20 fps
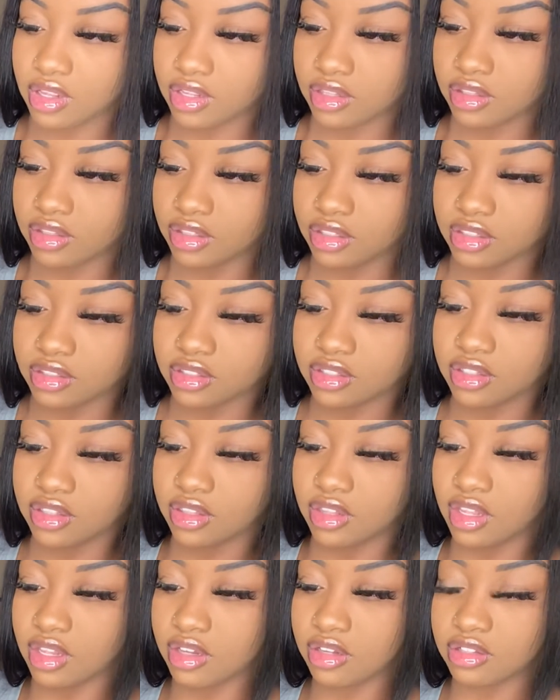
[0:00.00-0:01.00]
these
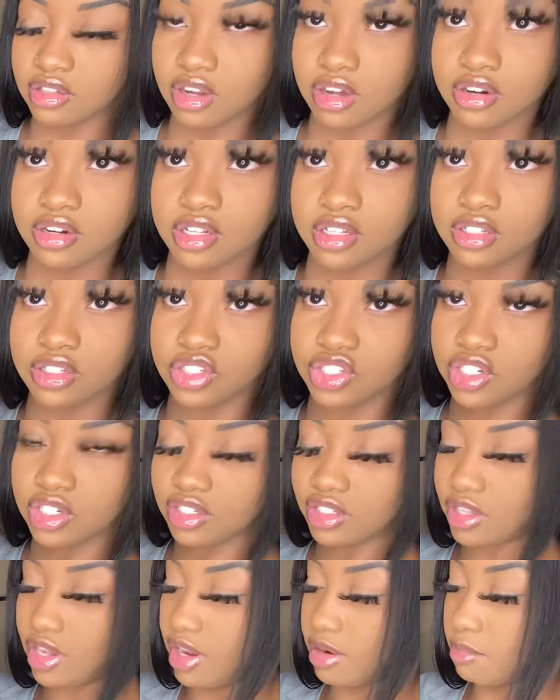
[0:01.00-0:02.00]
things on it,
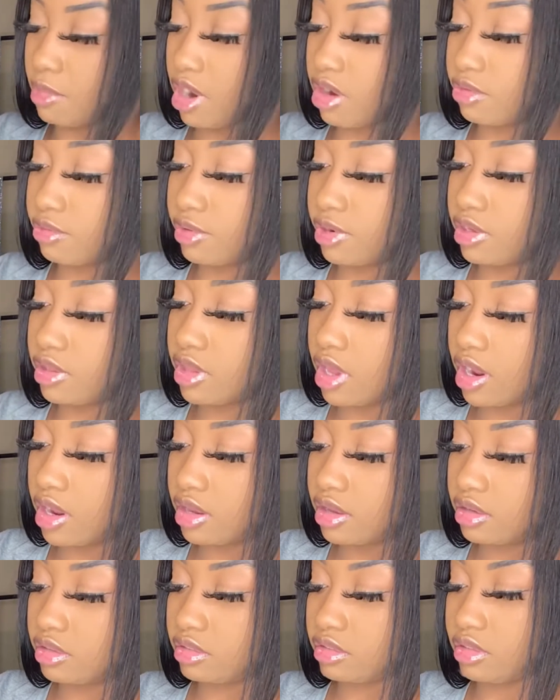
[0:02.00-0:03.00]
just like my ring
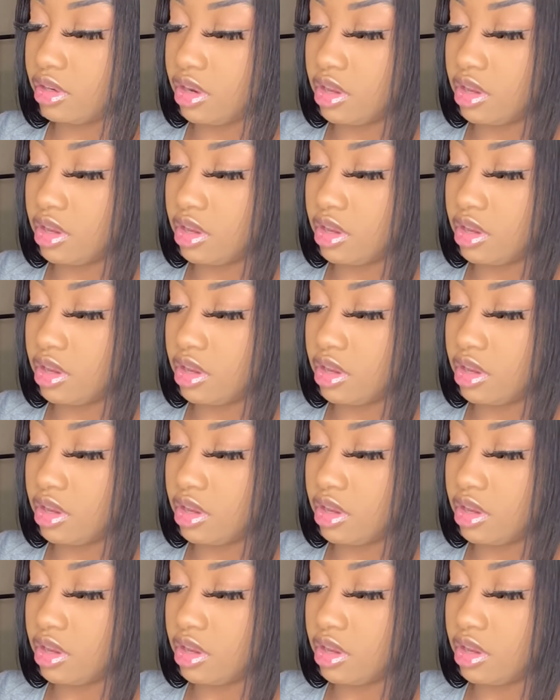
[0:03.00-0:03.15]
light.